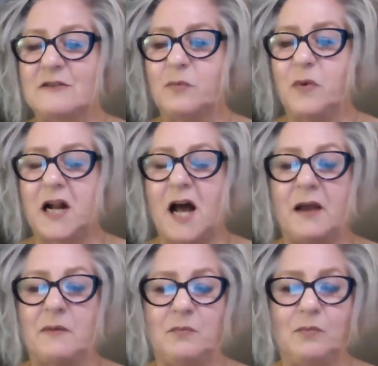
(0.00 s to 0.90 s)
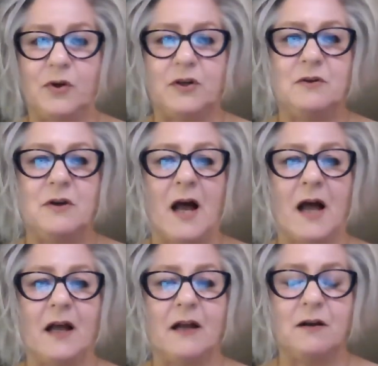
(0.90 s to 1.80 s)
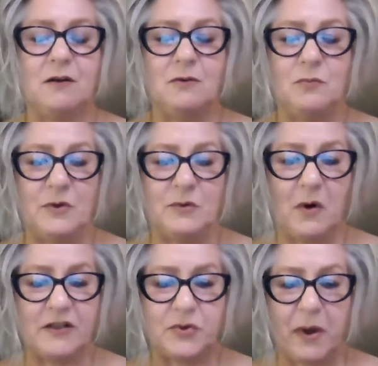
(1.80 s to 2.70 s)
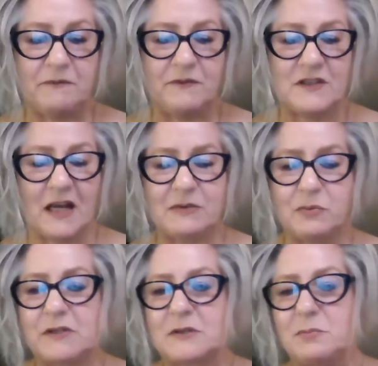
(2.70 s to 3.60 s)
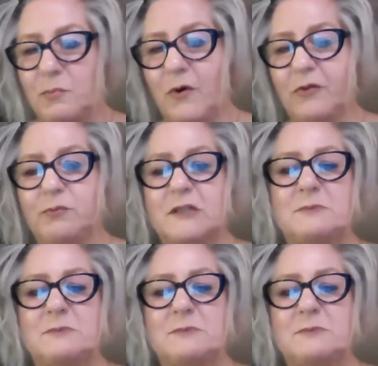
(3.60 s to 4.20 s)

is what I would want to emphasize with